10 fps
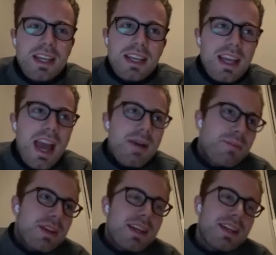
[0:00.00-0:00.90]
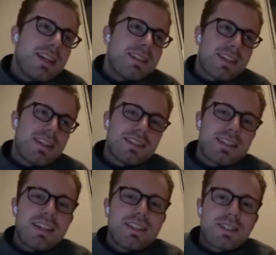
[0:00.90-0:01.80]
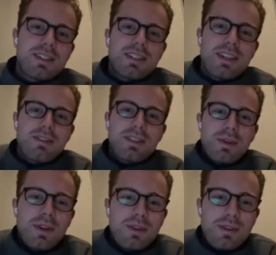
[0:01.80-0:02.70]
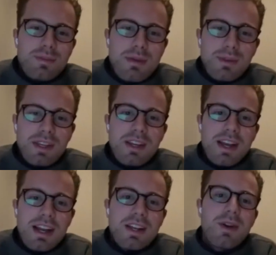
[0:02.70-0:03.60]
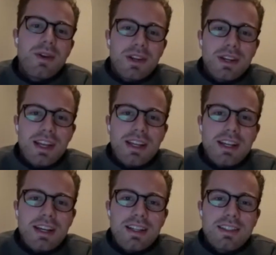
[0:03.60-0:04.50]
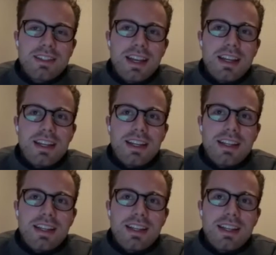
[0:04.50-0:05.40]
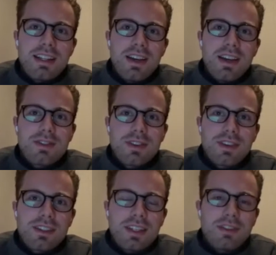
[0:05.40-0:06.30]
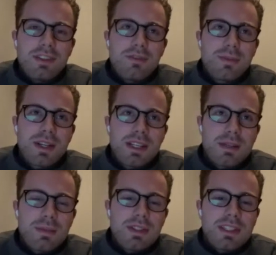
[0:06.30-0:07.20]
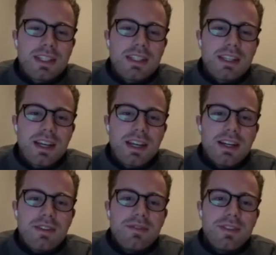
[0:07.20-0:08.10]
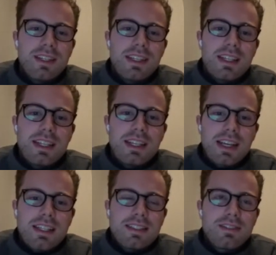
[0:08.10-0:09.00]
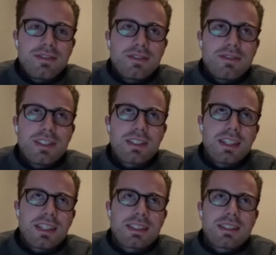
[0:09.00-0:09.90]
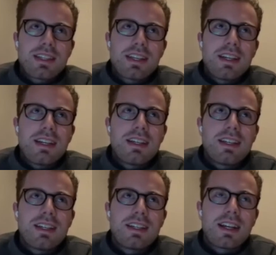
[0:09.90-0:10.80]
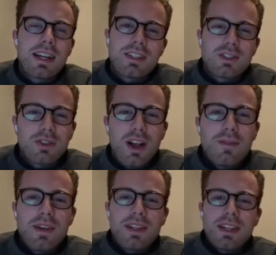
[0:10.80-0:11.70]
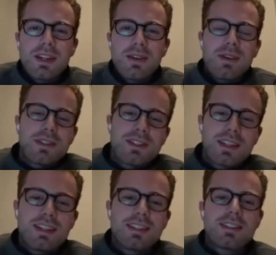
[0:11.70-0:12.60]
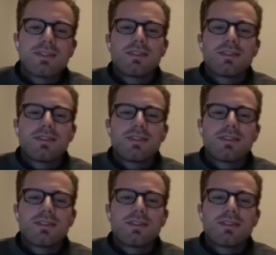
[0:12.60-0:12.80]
Yeah, but it is nice to definitely work with people that you kind of know what you're getting on set, and that allows for a level of predictability, and kind of just less I guess drama in a way, which is nice.